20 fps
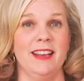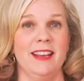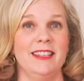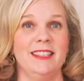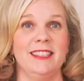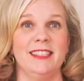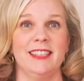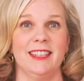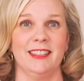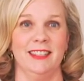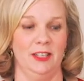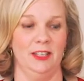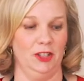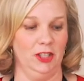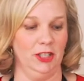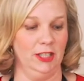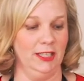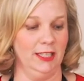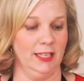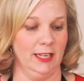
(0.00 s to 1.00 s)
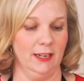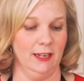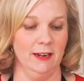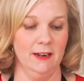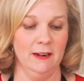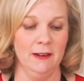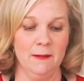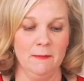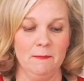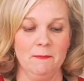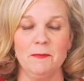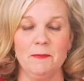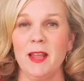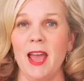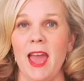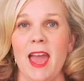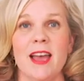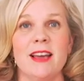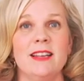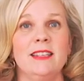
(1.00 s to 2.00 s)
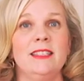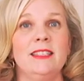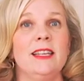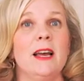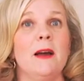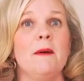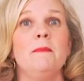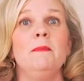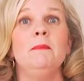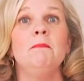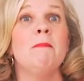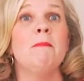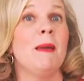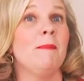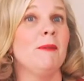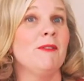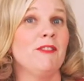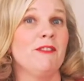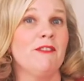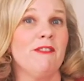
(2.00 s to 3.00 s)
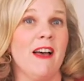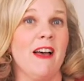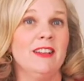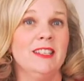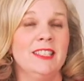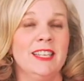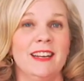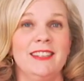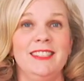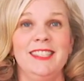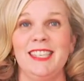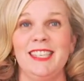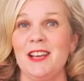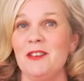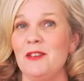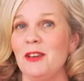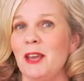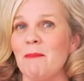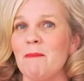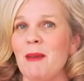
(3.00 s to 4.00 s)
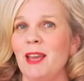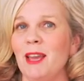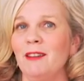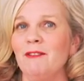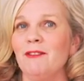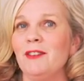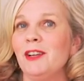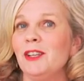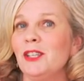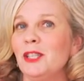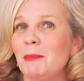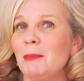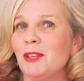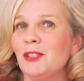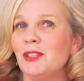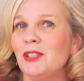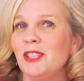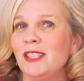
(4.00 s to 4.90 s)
It's a delicious dinner. And maybe for Valentine's Day, you can make it for your special